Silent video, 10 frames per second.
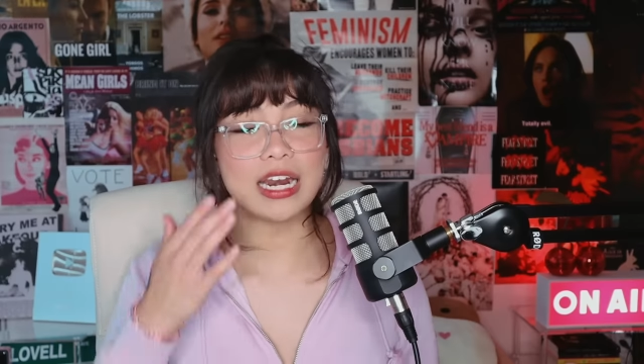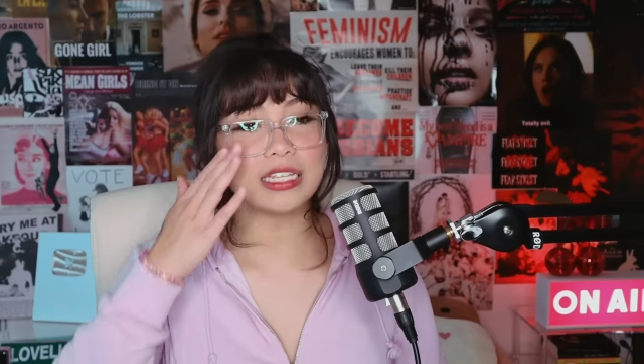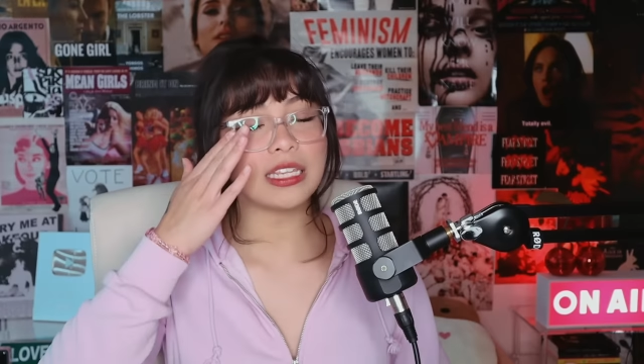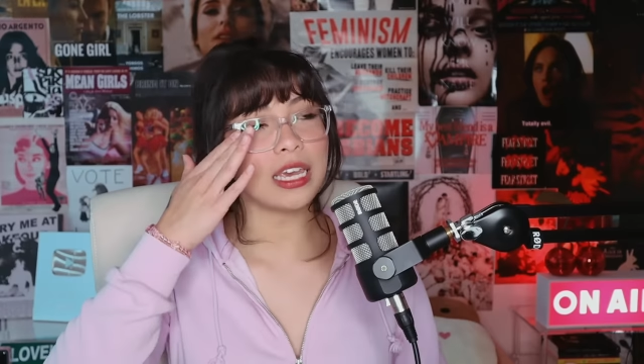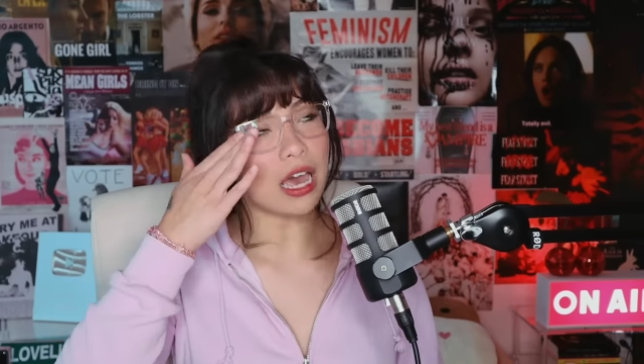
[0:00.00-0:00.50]
And
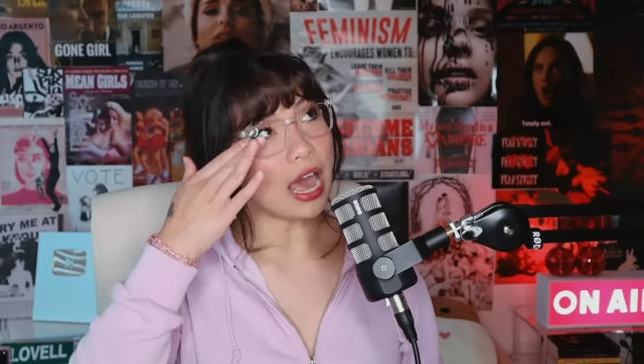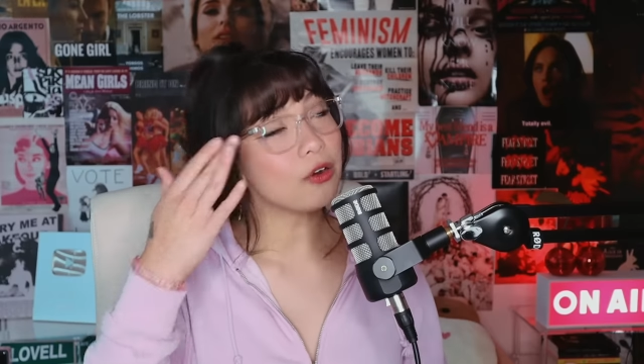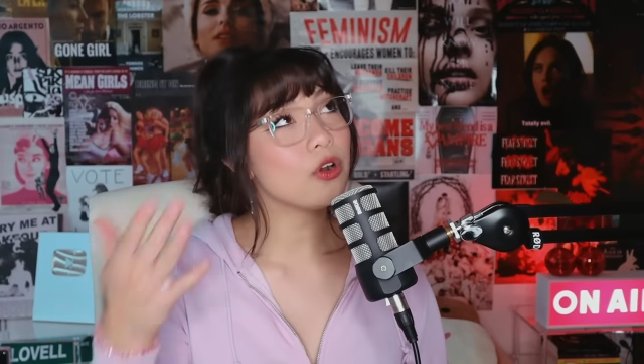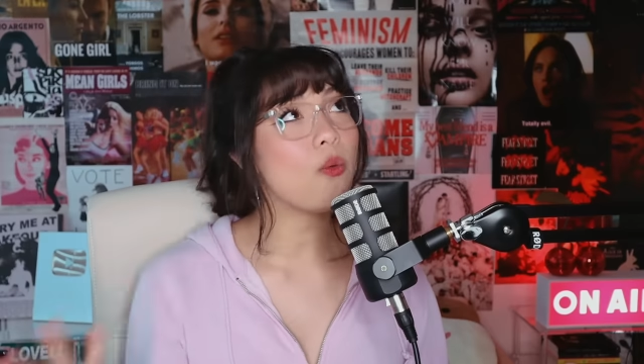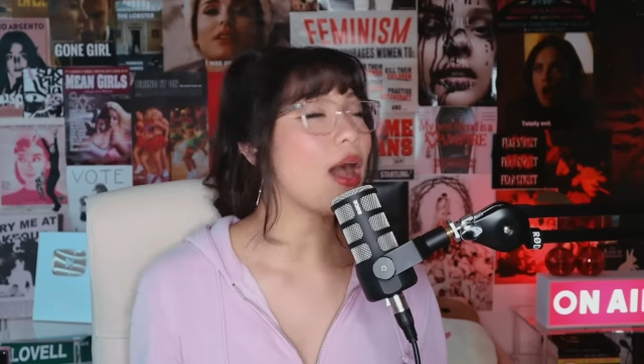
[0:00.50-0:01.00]
it's like, I
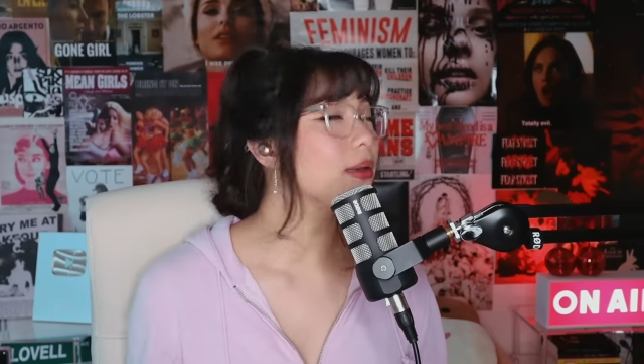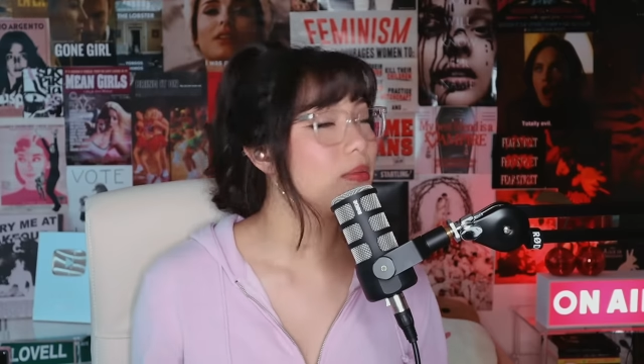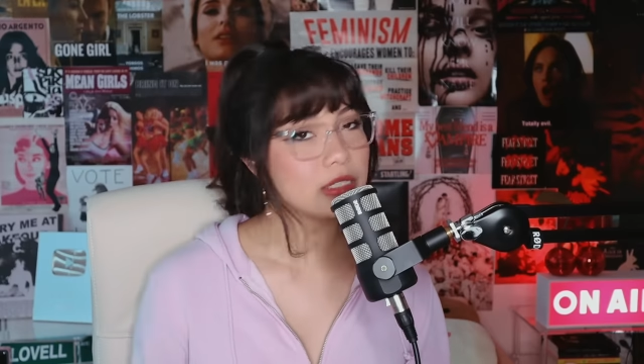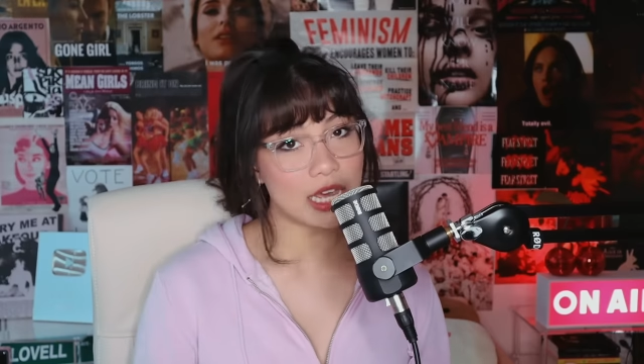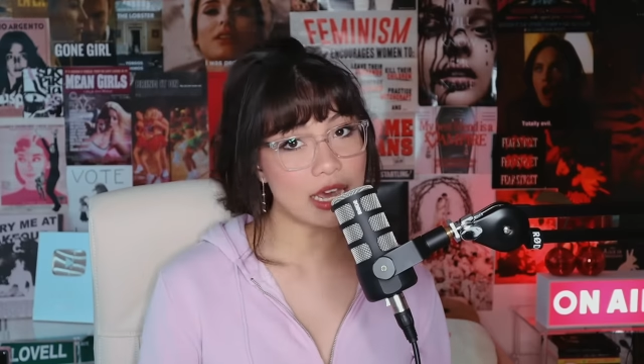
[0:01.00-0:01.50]
don't know why
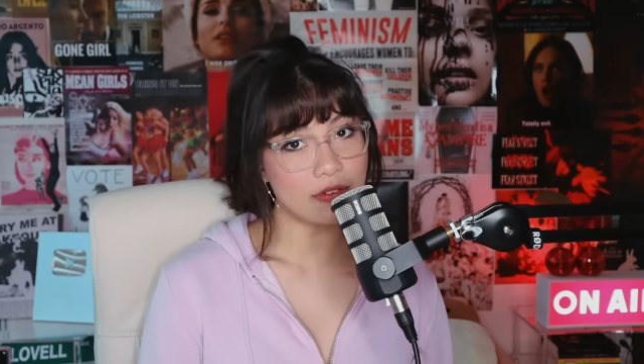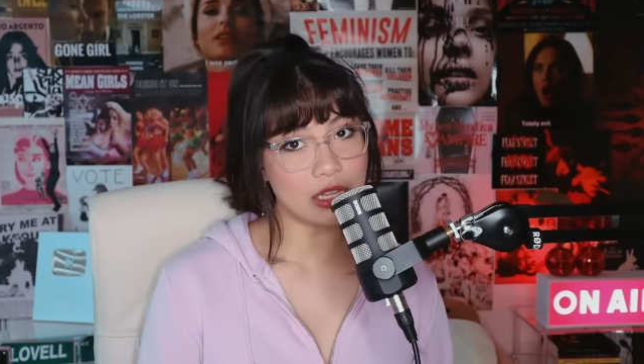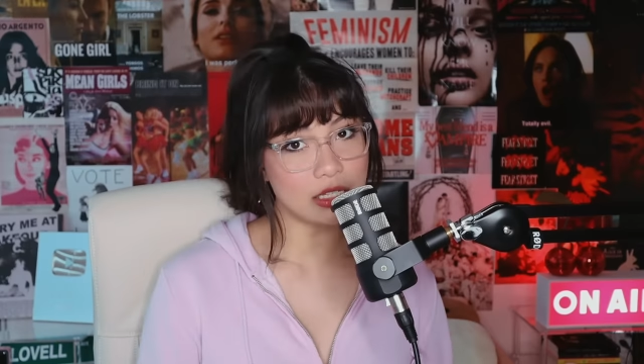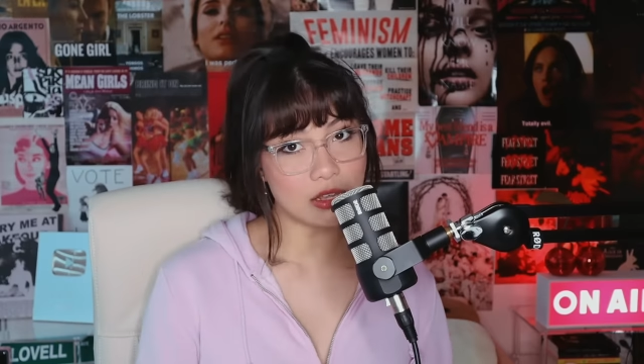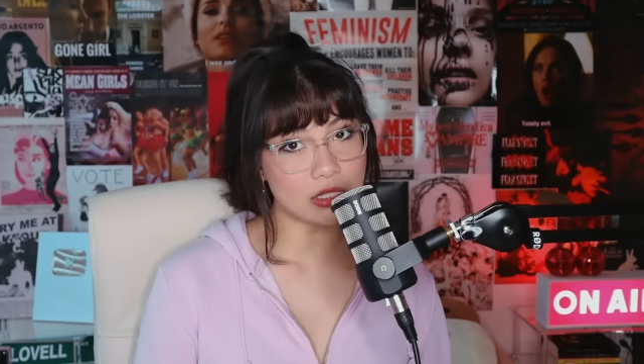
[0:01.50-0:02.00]
people take
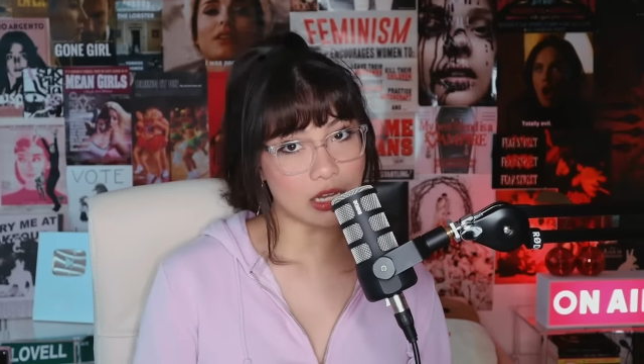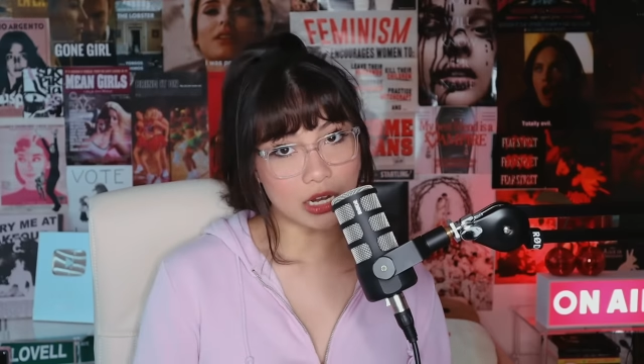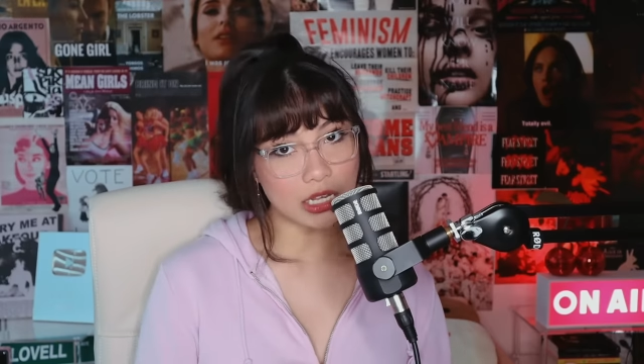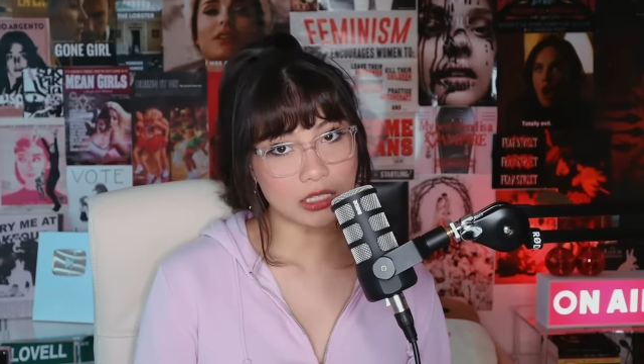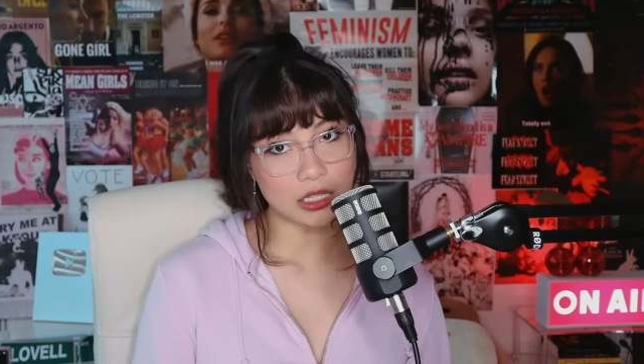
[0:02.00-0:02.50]
everything so
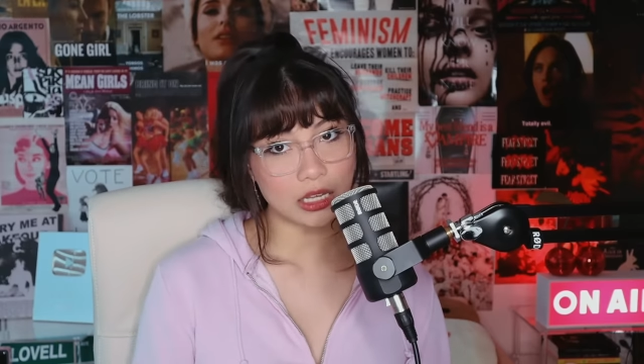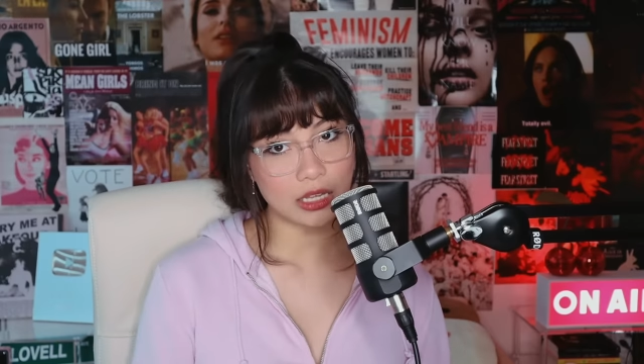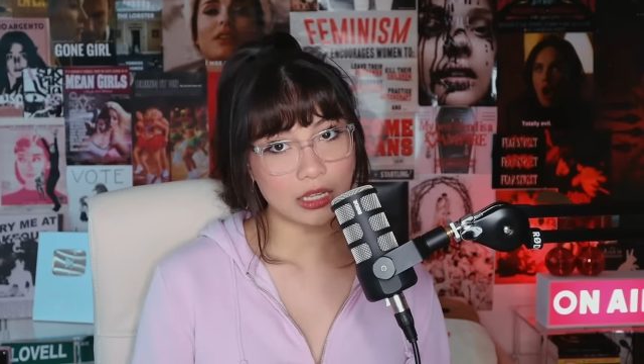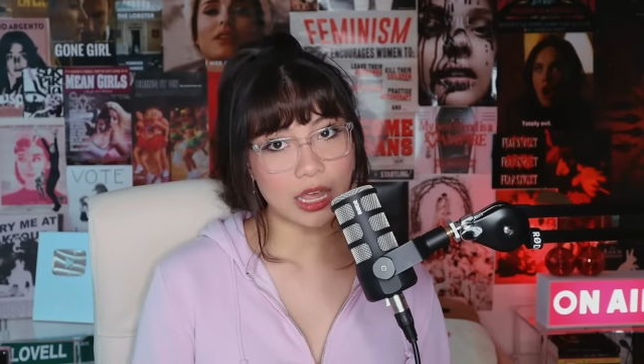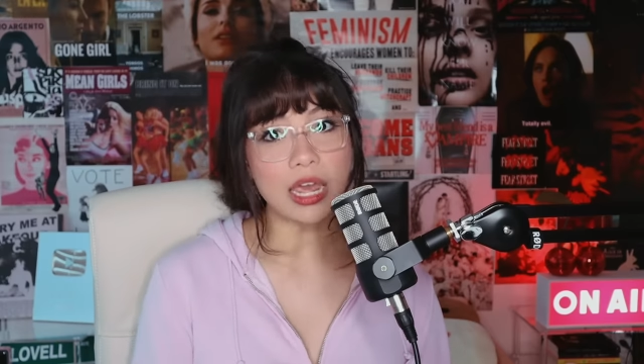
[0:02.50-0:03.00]

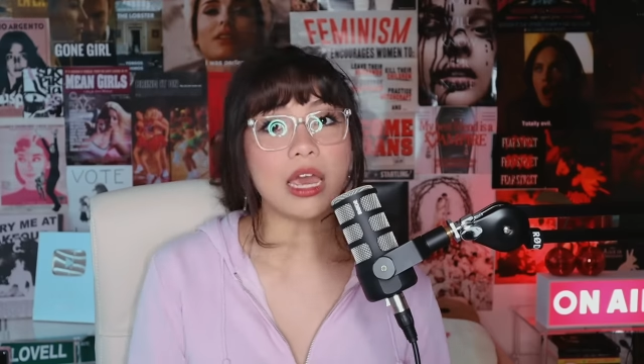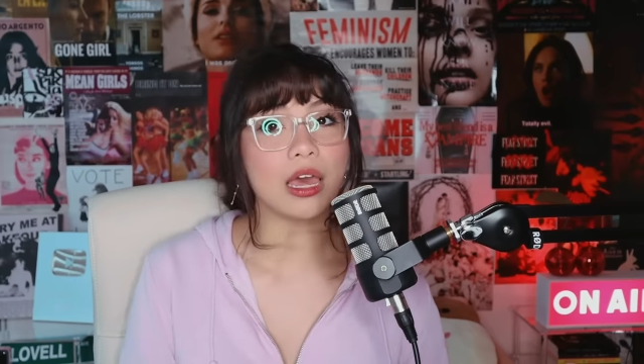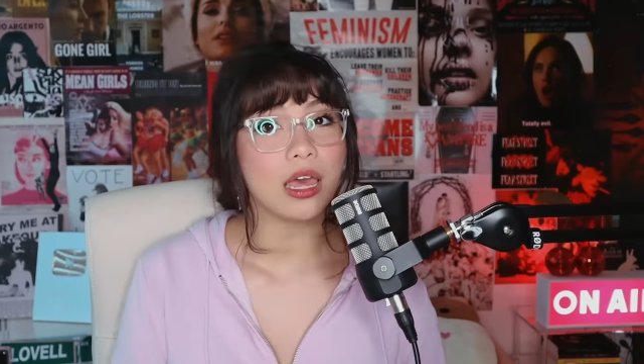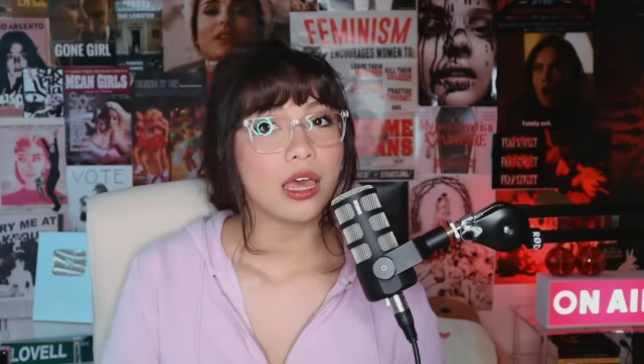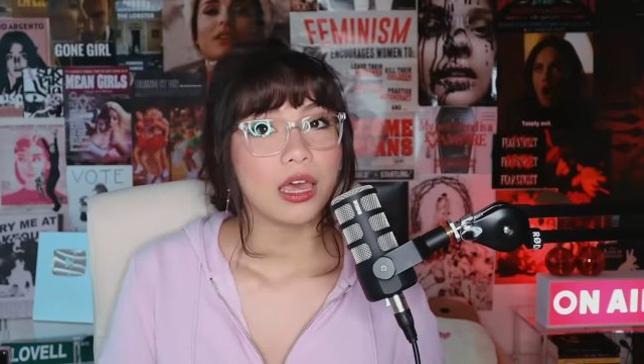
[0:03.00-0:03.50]
seriously. Like,